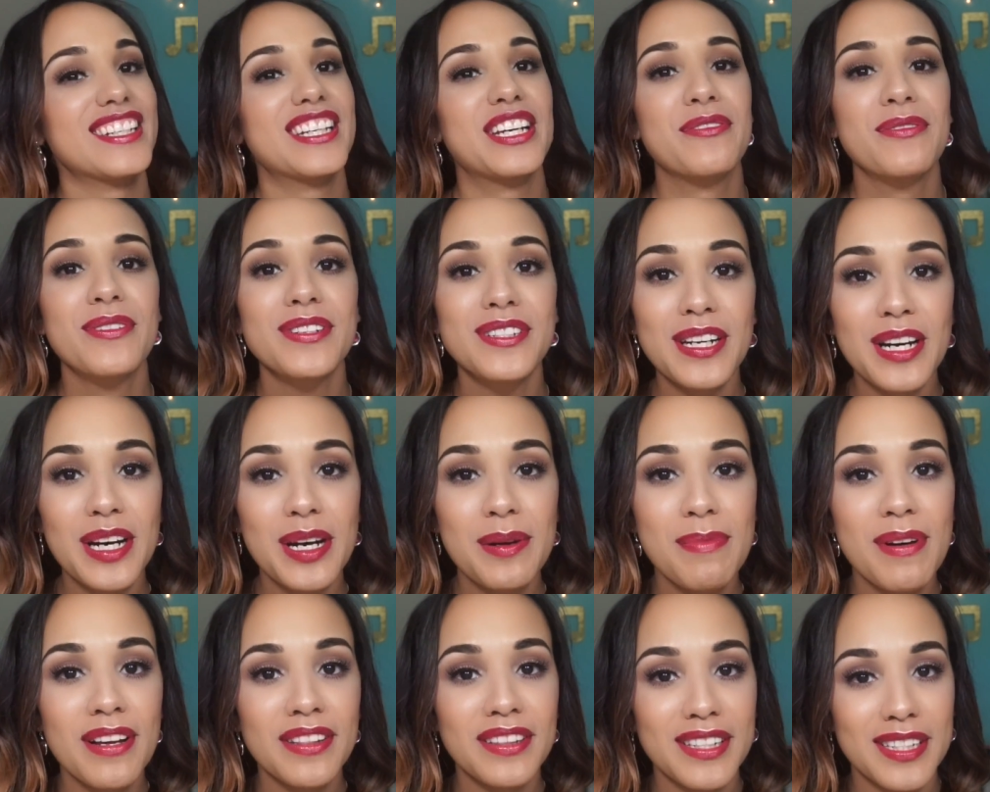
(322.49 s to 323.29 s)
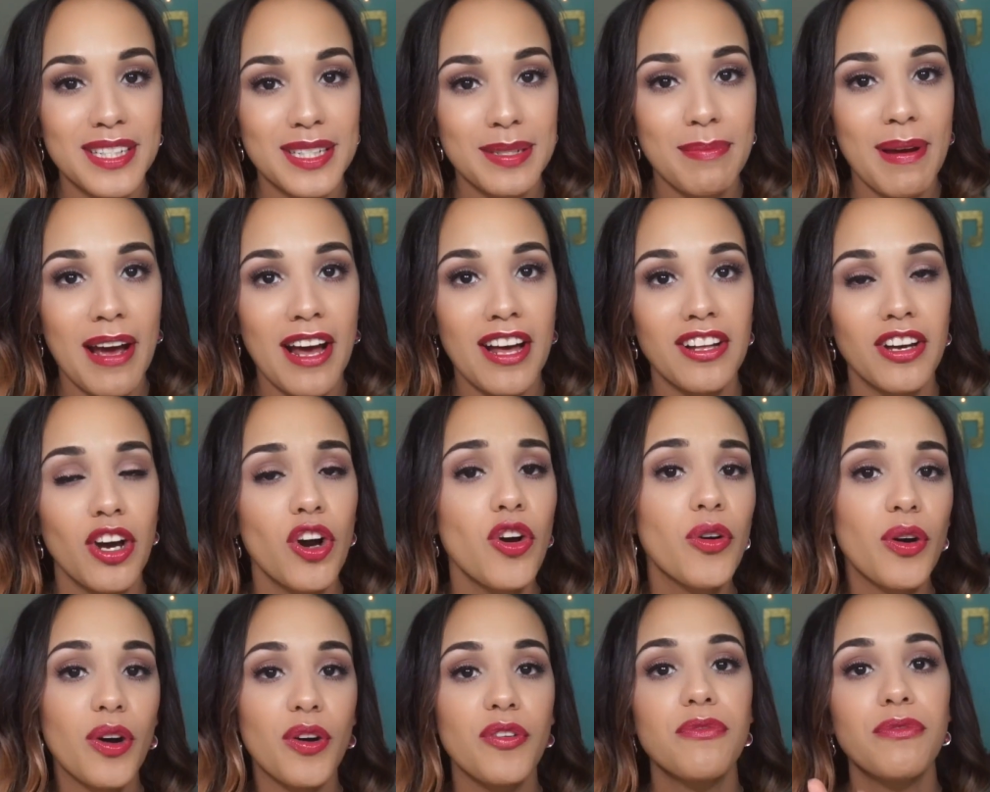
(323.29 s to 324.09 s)
Can we talk about the smell?
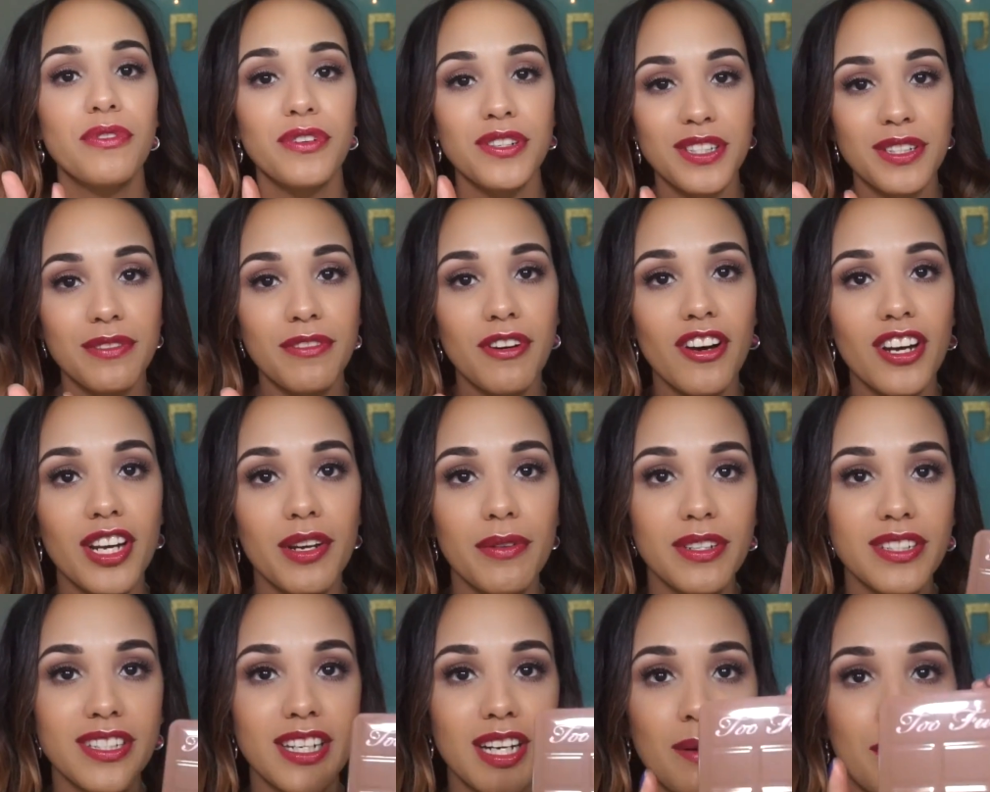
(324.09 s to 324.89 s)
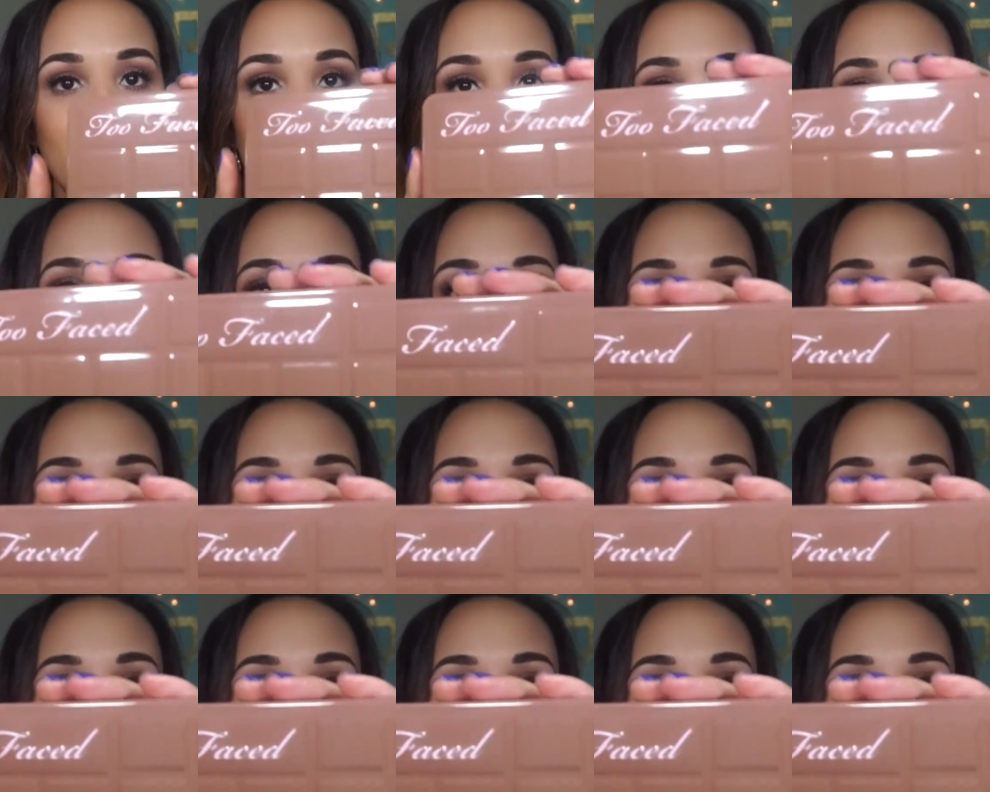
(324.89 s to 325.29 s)
Oh, first of all, can we talk about this